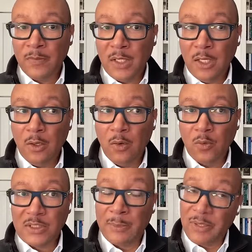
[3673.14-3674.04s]
you know,
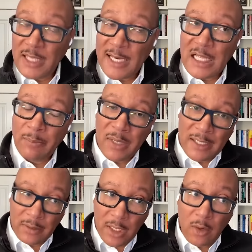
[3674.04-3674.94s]
sympathetically,
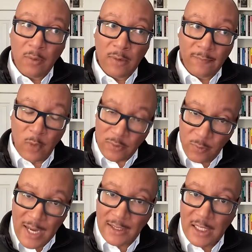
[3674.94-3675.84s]
but, you know,
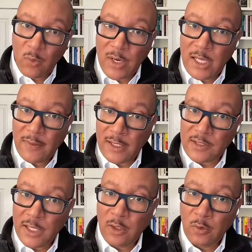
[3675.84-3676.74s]
forthrightly where he thinks
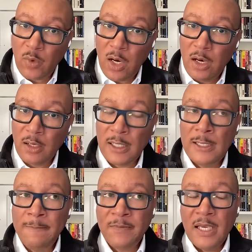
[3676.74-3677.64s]
they go wrong.
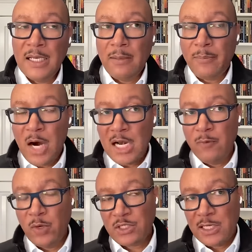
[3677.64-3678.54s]
And part of
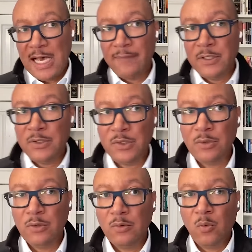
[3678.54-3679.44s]
what you have to
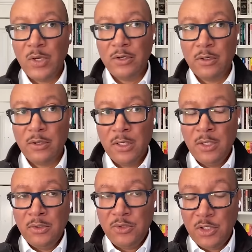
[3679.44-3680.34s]
do when you're
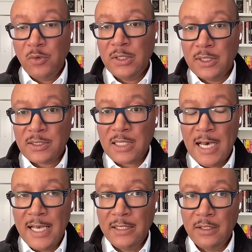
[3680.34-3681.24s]
doing this
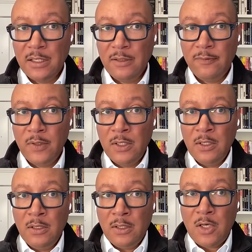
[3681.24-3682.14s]
kind of
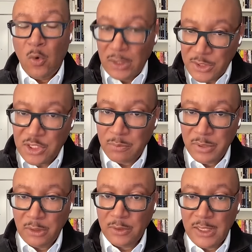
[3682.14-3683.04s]
coalition
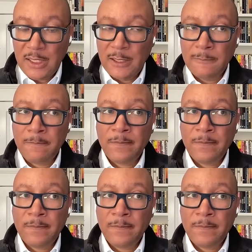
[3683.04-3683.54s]
building